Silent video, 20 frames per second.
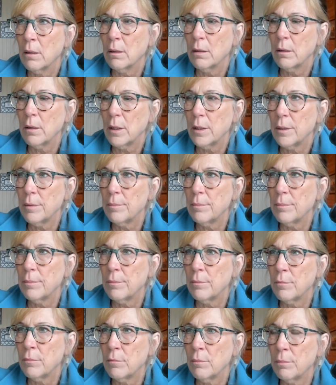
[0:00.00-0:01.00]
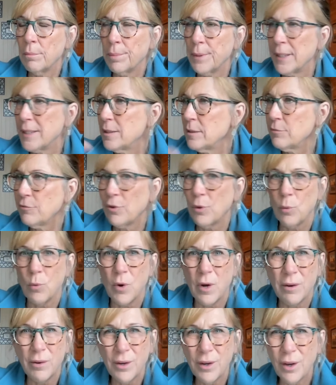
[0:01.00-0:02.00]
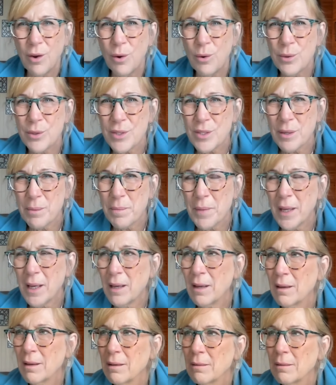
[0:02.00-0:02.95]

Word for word: um, place for the water to go or something.